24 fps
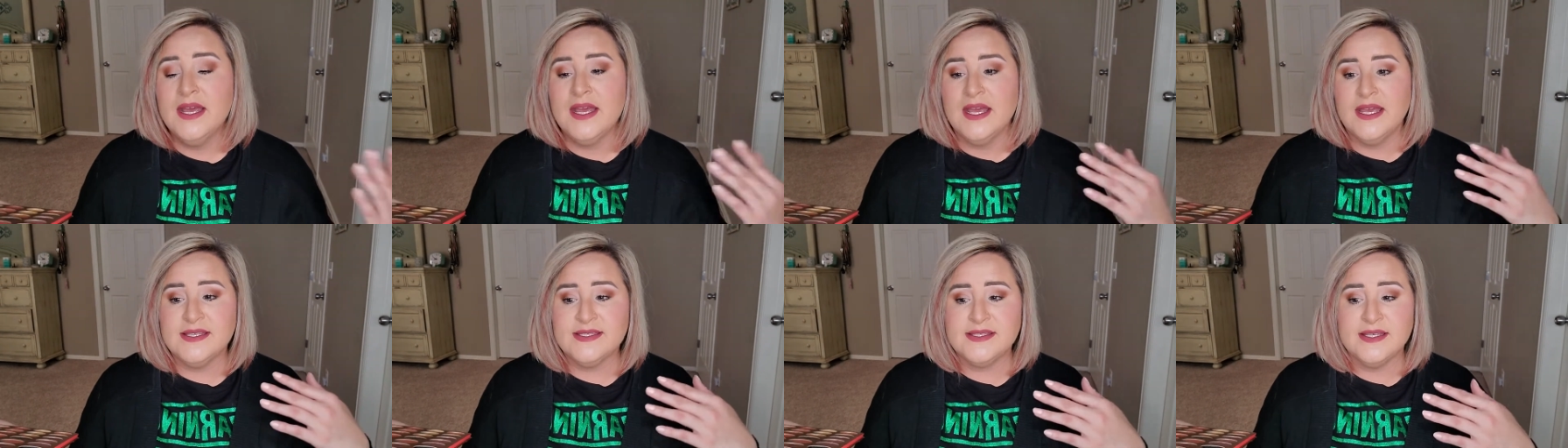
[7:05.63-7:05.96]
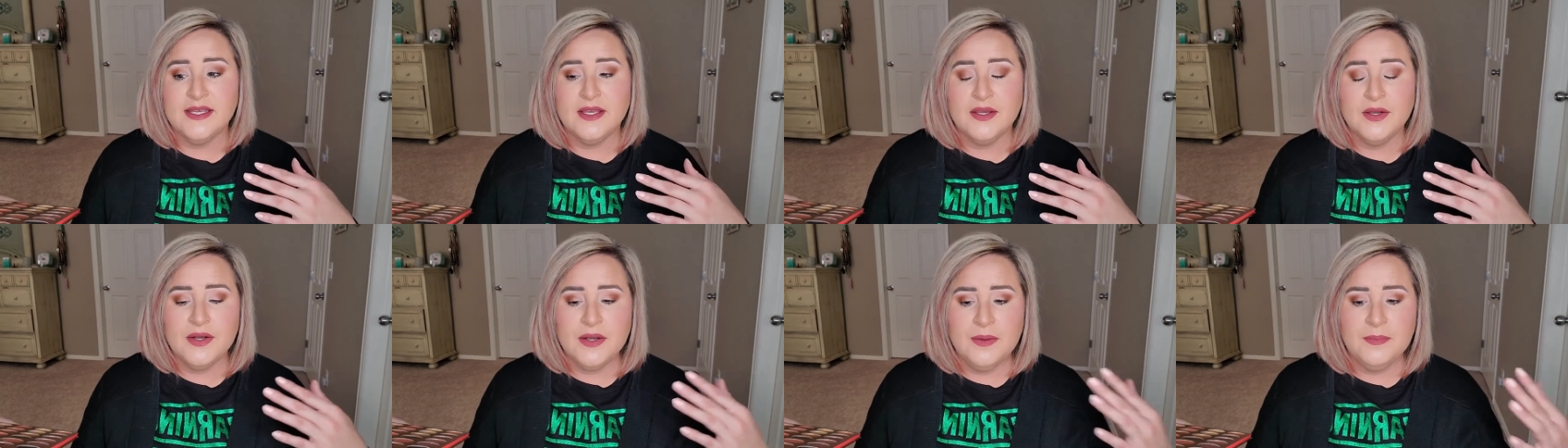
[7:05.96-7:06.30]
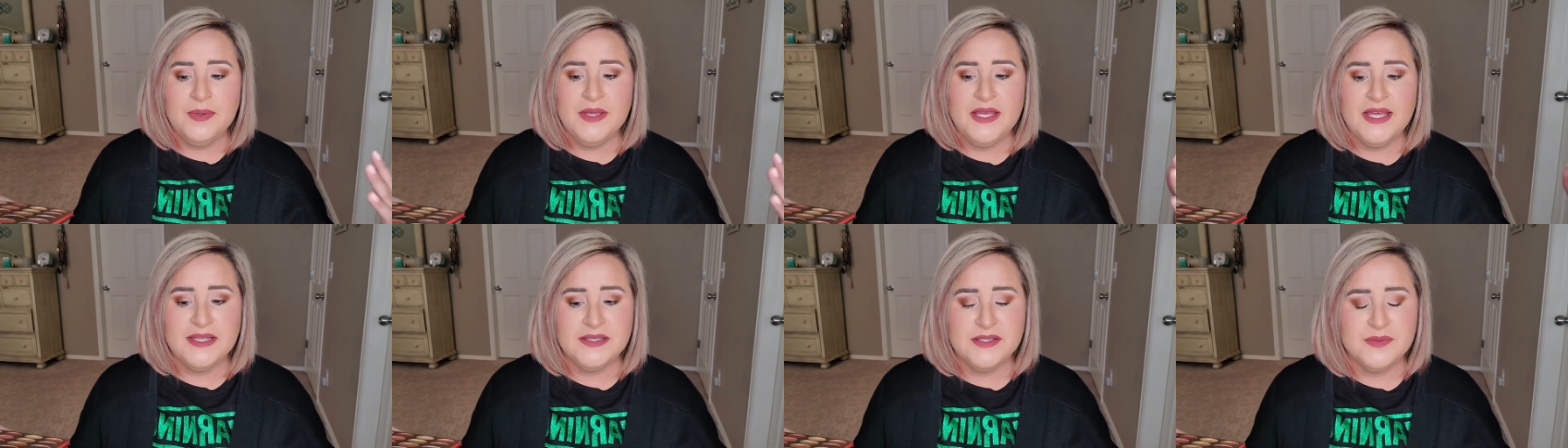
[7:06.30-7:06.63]
Is it going to
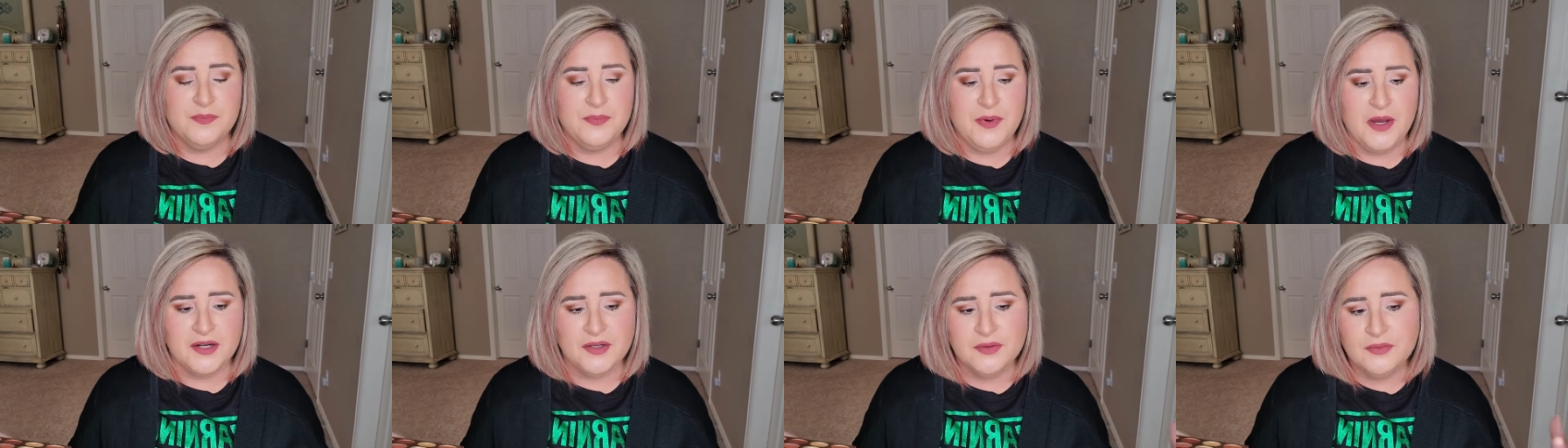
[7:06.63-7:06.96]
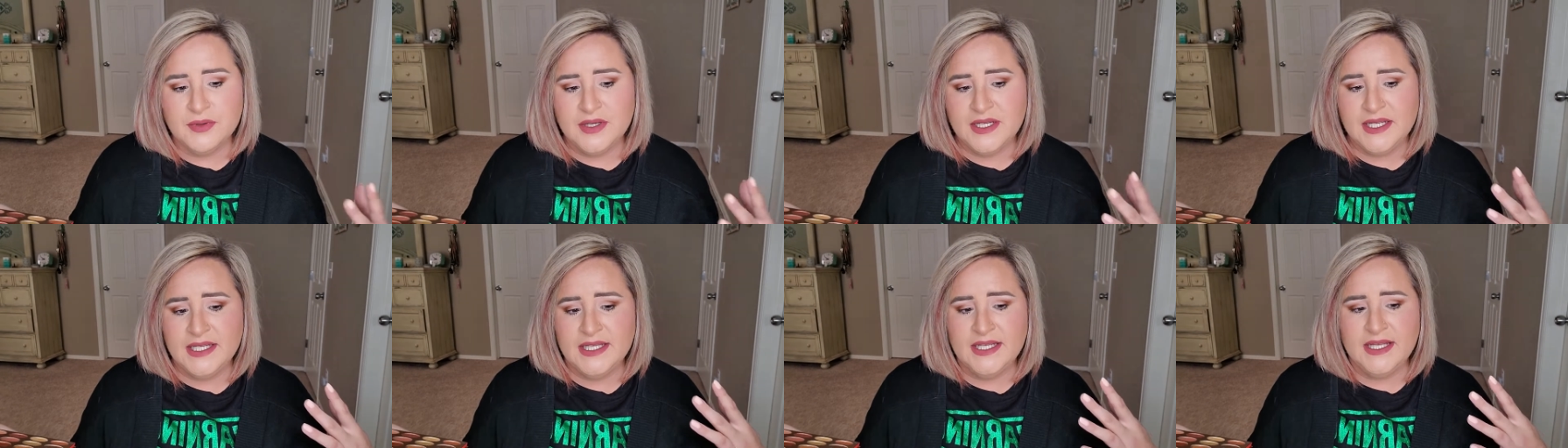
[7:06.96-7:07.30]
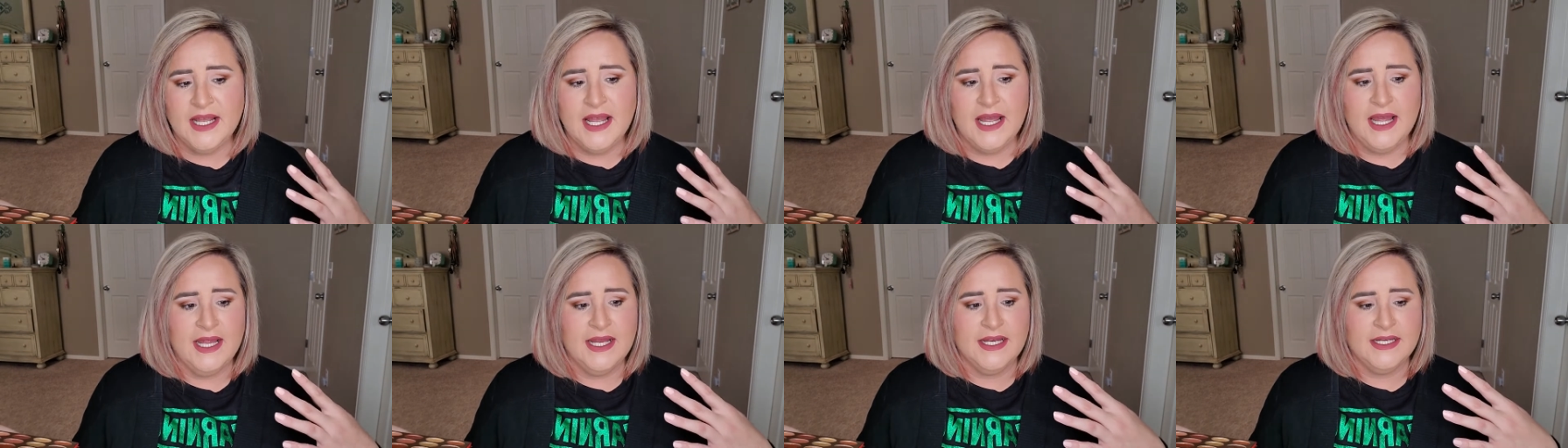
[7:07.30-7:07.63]
be as buttery
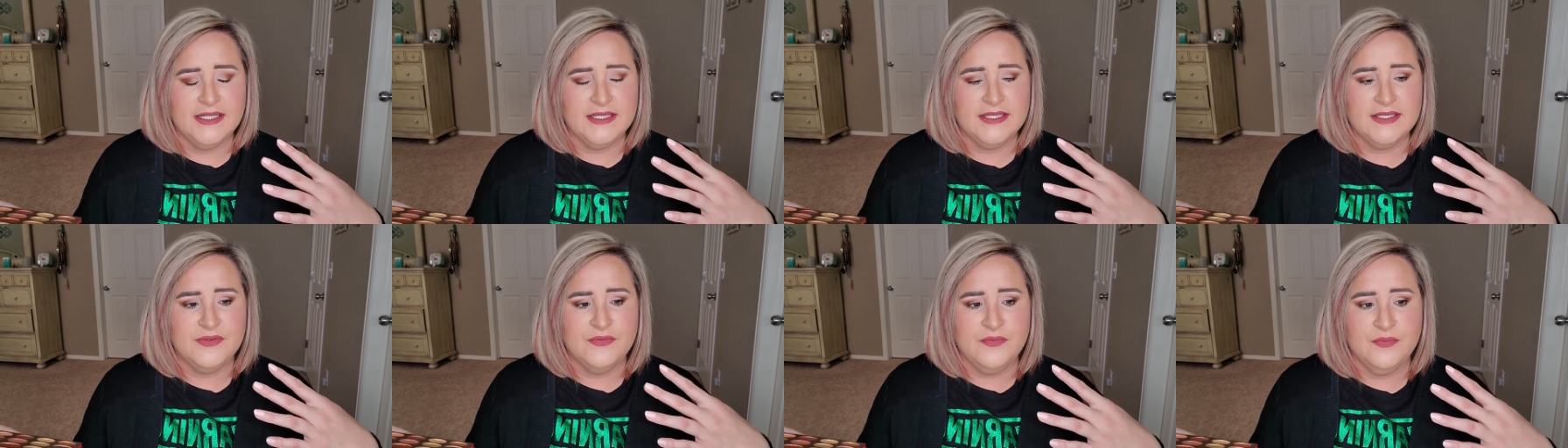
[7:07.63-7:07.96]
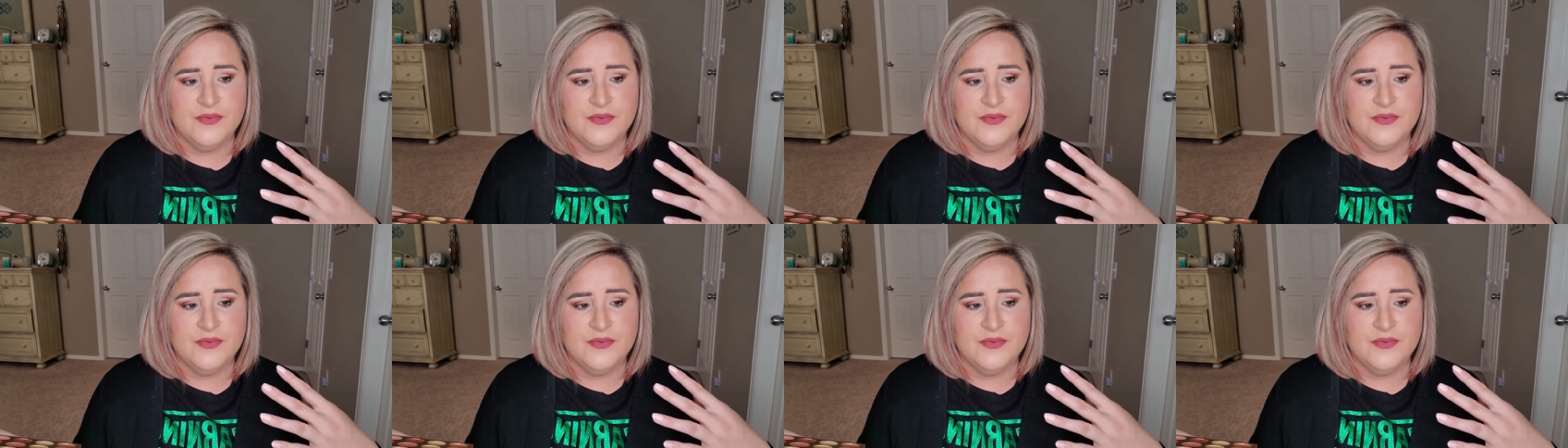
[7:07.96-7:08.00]
and